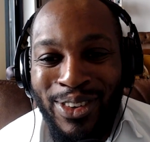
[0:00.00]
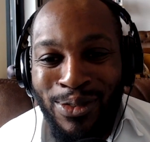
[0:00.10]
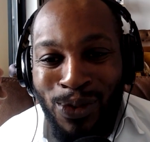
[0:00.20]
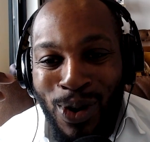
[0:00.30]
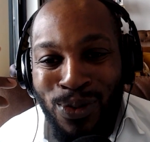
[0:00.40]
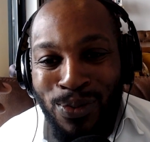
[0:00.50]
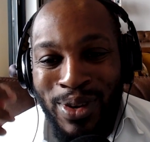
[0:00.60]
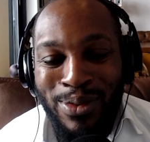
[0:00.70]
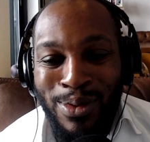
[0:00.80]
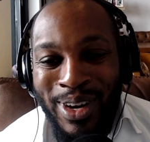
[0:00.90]
What would be
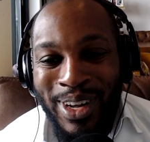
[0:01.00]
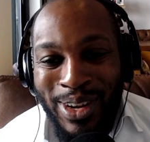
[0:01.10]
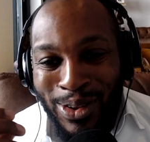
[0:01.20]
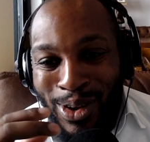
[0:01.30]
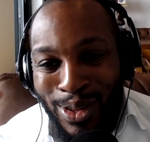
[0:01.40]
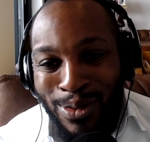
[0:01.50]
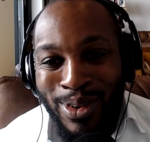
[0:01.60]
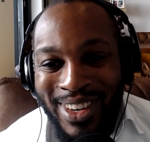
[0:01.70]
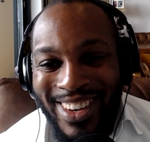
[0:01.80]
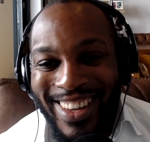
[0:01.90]
another
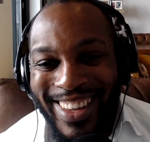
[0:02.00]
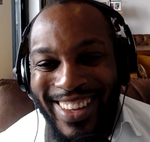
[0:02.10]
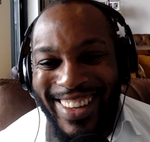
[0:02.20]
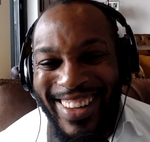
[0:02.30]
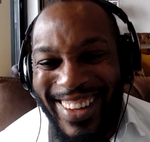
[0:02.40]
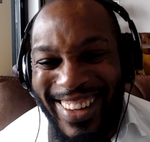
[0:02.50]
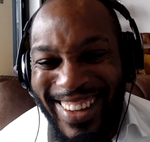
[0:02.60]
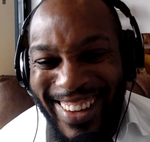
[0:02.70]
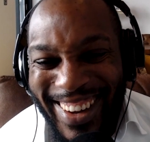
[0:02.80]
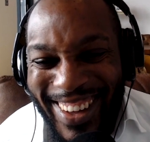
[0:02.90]
one
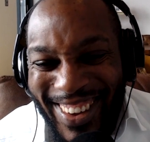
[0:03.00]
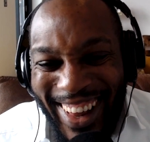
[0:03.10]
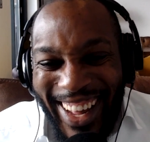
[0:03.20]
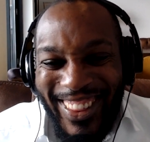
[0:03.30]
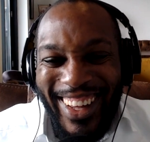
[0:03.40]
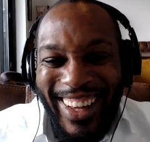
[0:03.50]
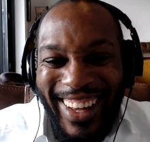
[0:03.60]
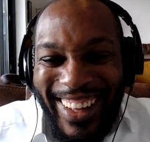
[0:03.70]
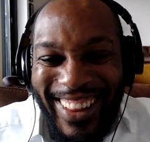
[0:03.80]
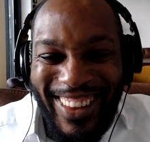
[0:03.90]
that you like
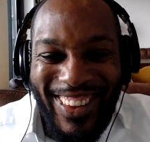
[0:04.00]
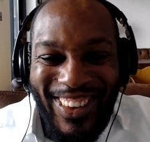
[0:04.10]
to